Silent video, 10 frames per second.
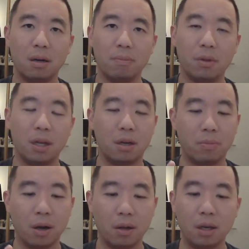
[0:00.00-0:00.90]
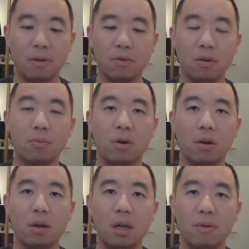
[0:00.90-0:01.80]
They could probably give you
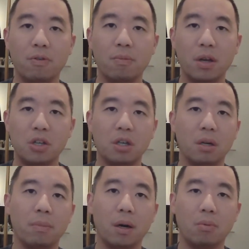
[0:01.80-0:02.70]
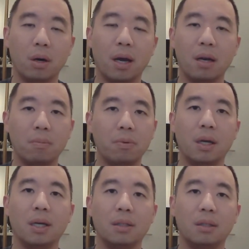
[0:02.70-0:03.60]
more information about what kind of
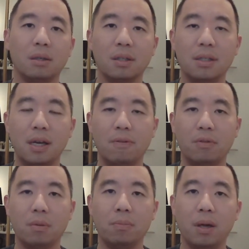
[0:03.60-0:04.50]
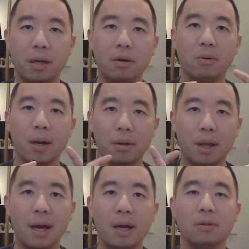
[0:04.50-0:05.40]
plants are safe to plant around
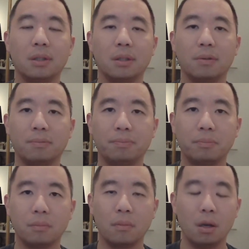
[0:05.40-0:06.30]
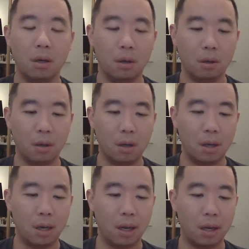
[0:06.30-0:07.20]
the house.
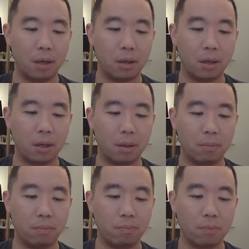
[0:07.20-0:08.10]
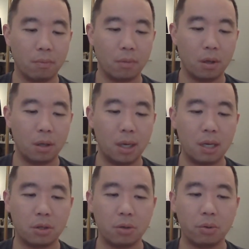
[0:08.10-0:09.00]
And
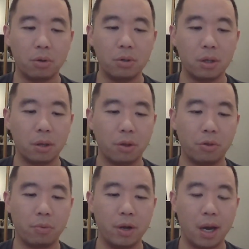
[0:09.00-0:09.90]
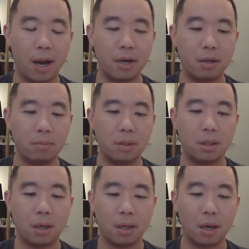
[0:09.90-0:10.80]
yeah, so those are the 3
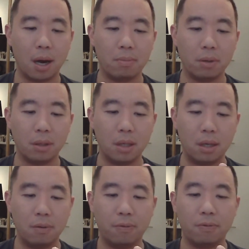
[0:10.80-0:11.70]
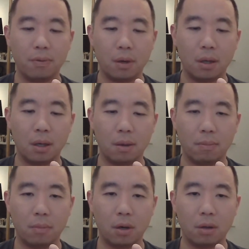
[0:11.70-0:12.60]
items that I believe
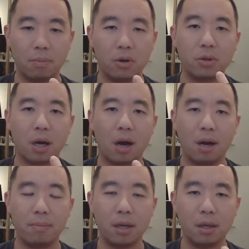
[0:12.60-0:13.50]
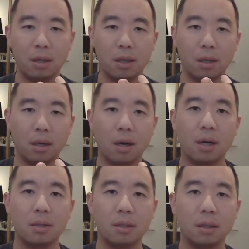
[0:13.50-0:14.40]
are the most common in
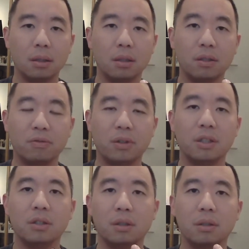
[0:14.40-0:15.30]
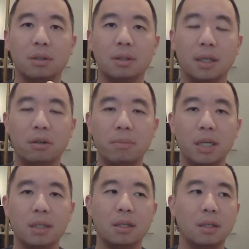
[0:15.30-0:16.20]
causing differential
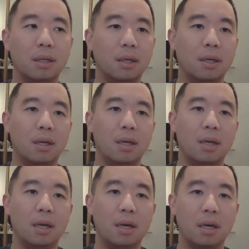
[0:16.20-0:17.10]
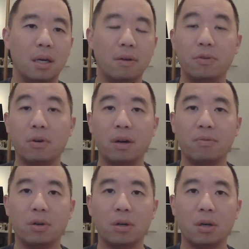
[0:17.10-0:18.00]
settlement. If you're
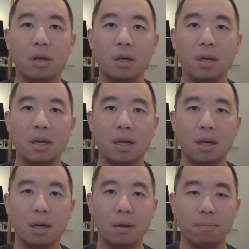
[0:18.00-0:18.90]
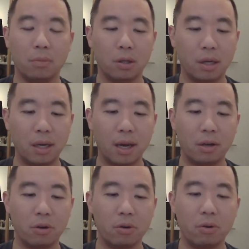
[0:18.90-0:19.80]
ever looking
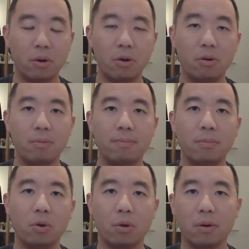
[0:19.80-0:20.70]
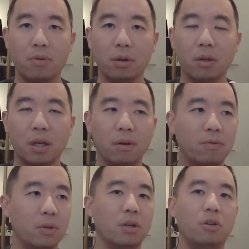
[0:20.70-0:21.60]
at your own home, or if you're looking
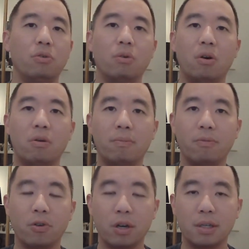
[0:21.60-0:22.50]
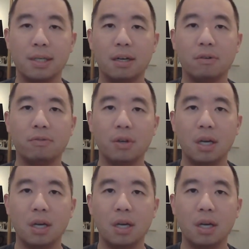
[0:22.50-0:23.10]
for a new home for yourself,